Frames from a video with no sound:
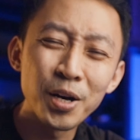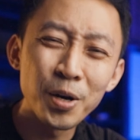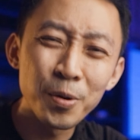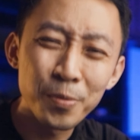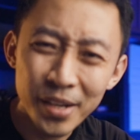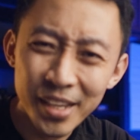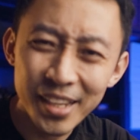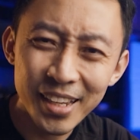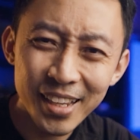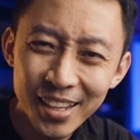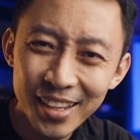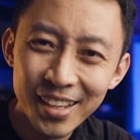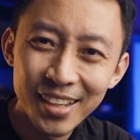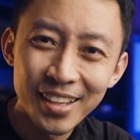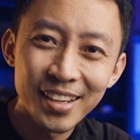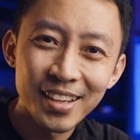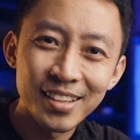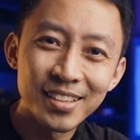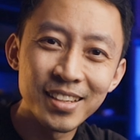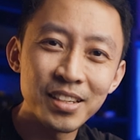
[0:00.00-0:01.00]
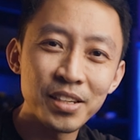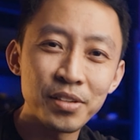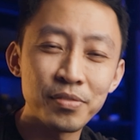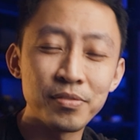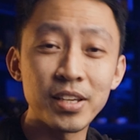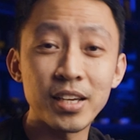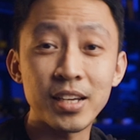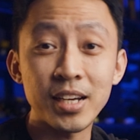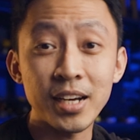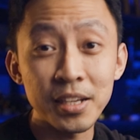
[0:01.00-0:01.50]
what? Then if
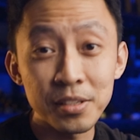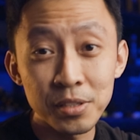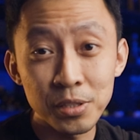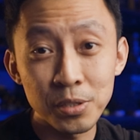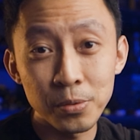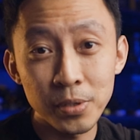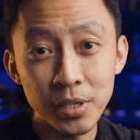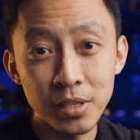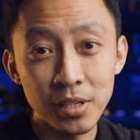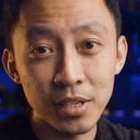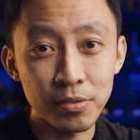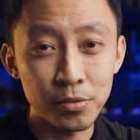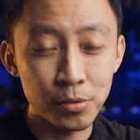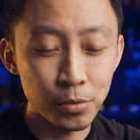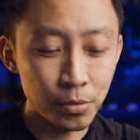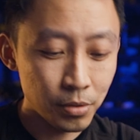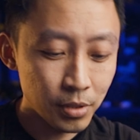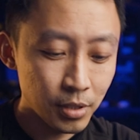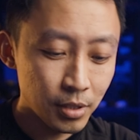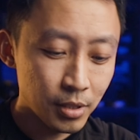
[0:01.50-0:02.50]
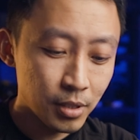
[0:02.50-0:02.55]
they can't do it, they have to